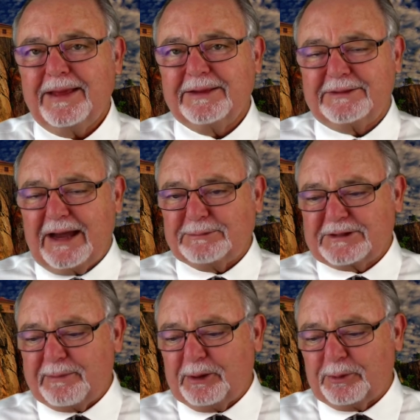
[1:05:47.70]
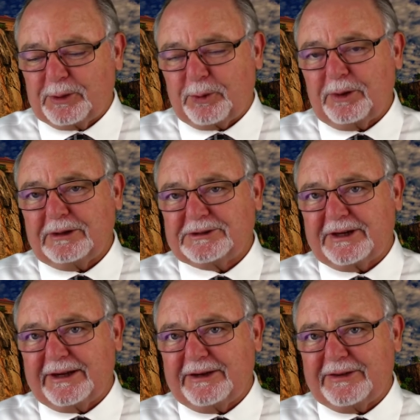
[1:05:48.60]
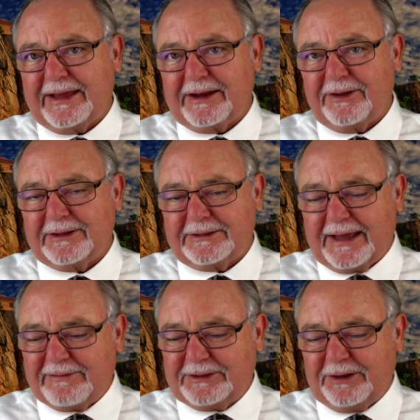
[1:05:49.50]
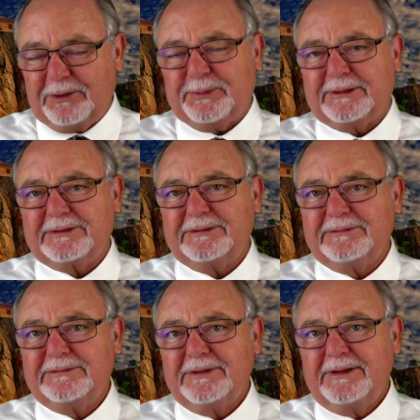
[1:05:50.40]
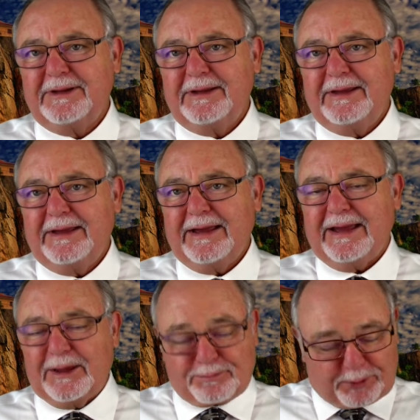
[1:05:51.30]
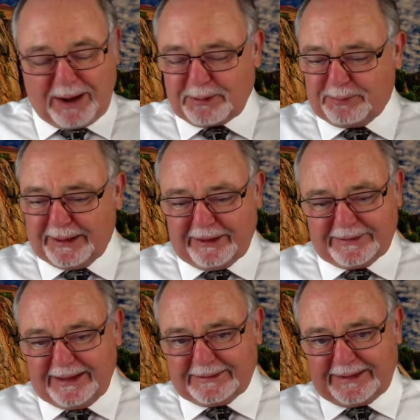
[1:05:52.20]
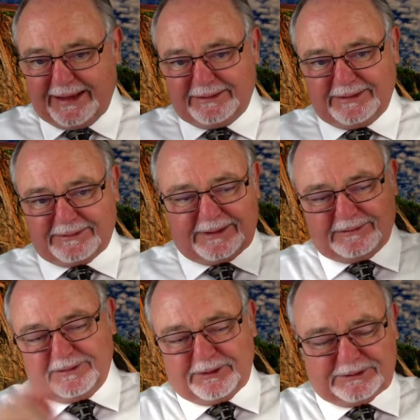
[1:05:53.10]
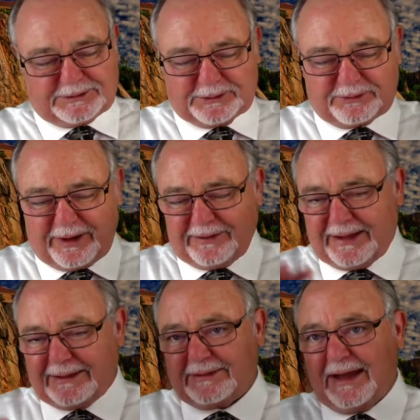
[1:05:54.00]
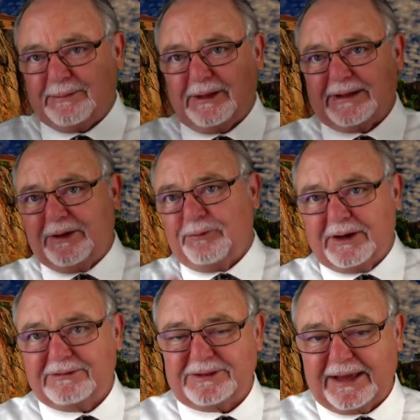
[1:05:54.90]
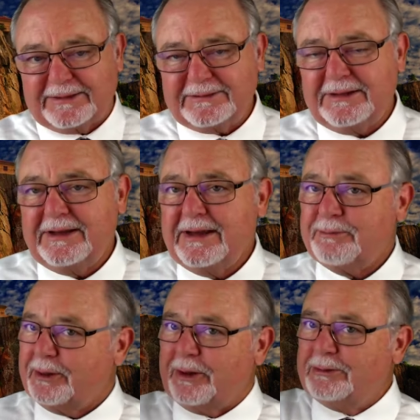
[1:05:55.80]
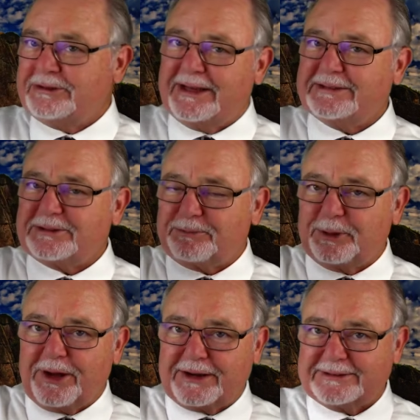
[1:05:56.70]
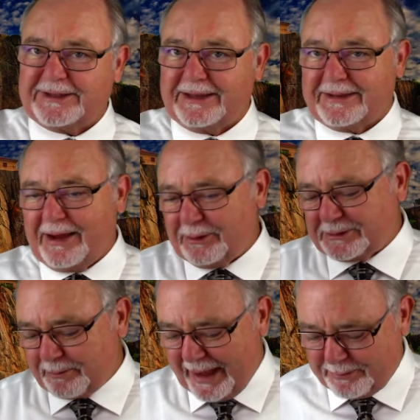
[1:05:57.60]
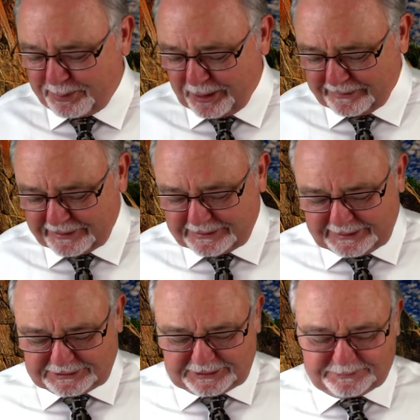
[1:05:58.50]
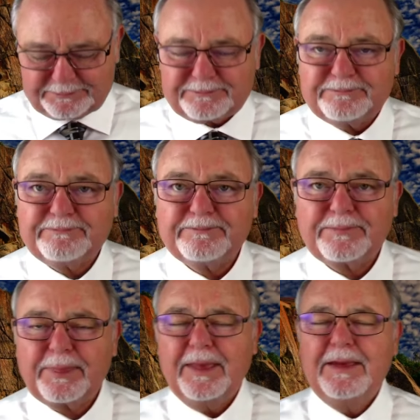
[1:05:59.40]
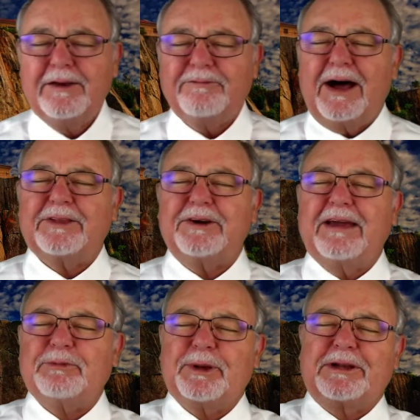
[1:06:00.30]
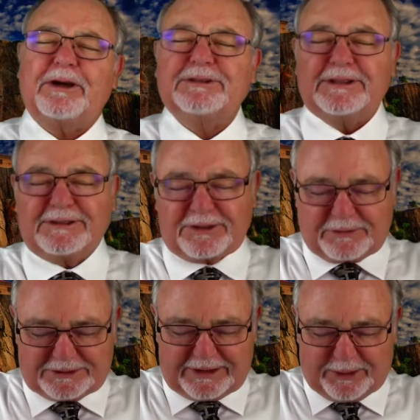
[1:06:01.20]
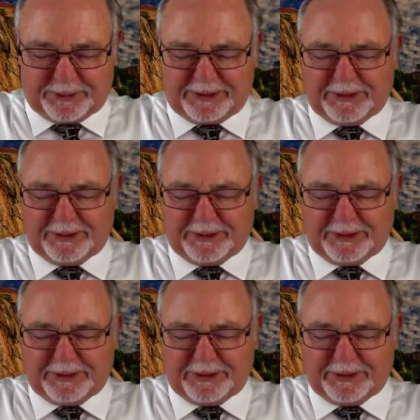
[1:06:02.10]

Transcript: And the time's coming where the world's going to hear that on the Day of Atonement. And probably on that day, or soon around that time, they'll get rid of Satan. But no sins are put on his head. That was the bad part of the teaching. Father in heaven, we close this service now with